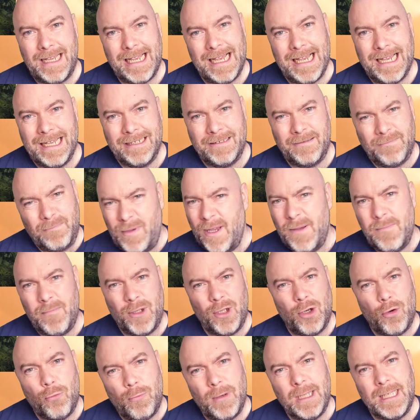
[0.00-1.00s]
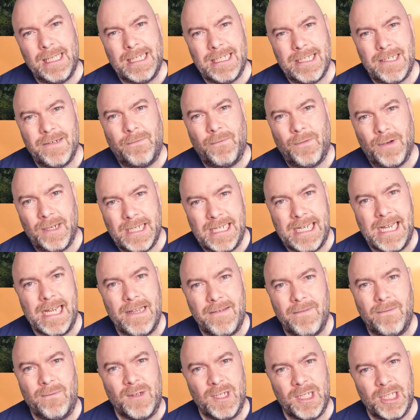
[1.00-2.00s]
and people are willing to
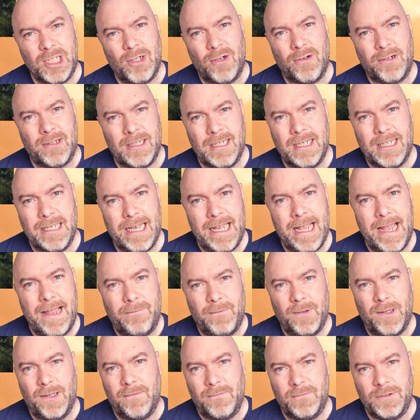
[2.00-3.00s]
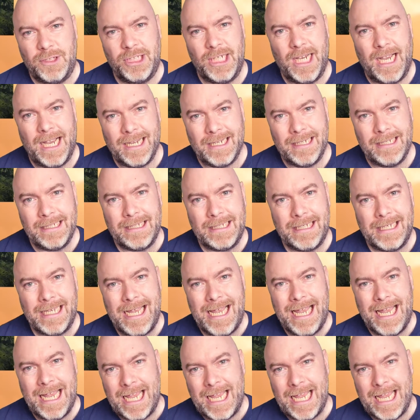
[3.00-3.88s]
forgive a certain level of jank